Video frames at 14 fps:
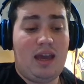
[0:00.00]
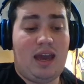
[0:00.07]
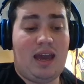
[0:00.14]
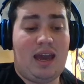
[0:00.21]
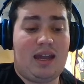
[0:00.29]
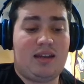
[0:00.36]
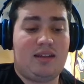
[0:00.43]

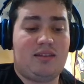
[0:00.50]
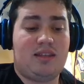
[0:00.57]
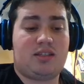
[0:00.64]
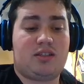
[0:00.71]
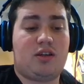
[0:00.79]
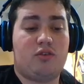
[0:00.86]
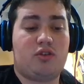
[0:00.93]
And
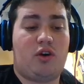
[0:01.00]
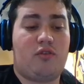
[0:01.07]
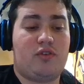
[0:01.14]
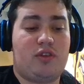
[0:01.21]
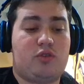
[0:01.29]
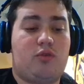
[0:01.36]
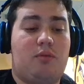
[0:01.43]
this goes
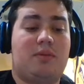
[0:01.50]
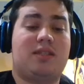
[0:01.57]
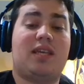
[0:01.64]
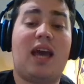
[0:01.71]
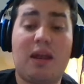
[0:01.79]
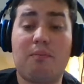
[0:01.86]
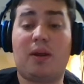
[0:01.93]
over this woman's
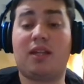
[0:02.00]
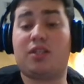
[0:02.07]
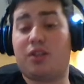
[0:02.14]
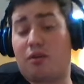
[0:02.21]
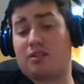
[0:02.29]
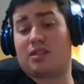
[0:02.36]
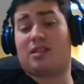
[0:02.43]
head, but it
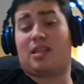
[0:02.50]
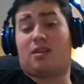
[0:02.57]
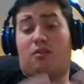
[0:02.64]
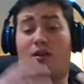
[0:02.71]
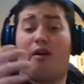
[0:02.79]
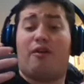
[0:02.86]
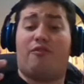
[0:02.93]
shows us that
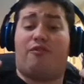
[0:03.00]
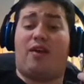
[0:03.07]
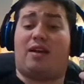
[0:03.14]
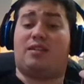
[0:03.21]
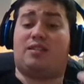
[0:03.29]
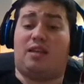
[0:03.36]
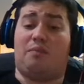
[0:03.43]
there are, in
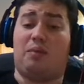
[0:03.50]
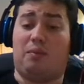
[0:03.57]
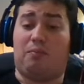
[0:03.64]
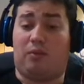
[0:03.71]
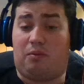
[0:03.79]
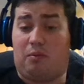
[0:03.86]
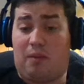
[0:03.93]
fact, some
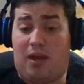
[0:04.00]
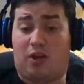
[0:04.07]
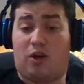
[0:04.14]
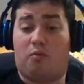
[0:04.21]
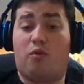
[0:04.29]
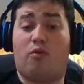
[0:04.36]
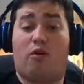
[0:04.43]
people in
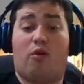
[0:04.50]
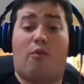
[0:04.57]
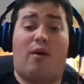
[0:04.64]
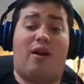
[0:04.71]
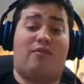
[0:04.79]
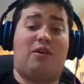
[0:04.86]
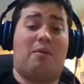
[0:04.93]
Macomb who are
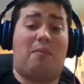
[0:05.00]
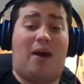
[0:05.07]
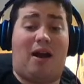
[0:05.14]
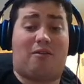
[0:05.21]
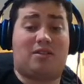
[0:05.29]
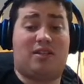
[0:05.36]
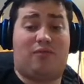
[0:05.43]
aware of the
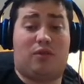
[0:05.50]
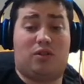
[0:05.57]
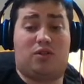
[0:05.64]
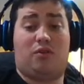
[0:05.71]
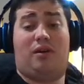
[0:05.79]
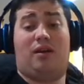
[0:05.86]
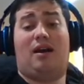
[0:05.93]
hypocrisy of what
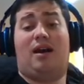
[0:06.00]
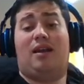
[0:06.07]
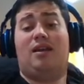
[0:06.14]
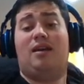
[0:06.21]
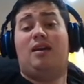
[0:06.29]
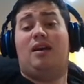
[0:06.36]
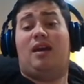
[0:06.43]
is going on
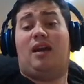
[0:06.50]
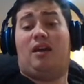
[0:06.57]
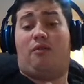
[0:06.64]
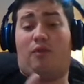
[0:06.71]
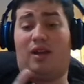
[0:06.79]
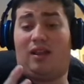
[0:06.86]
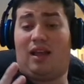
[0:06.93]

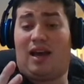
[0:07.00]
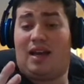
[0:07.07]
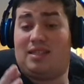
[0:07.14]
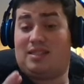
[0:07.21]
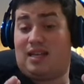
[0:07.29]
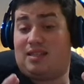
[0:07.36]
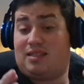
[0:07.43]
and
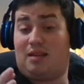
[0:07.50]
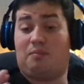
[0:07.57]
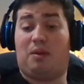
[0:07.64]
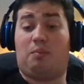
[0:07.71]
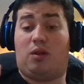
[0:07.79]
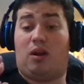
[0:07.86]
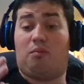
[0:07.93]
realize that some
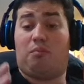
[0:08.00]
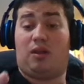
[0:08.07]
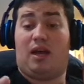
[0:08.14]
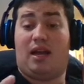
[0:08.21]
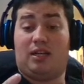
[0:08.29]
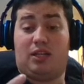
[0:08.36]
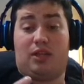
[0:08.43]
people are
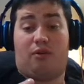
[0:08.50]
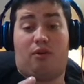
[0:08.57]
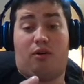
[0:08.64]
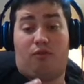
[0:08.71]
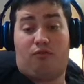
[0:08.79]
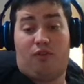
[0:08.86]
blind to their own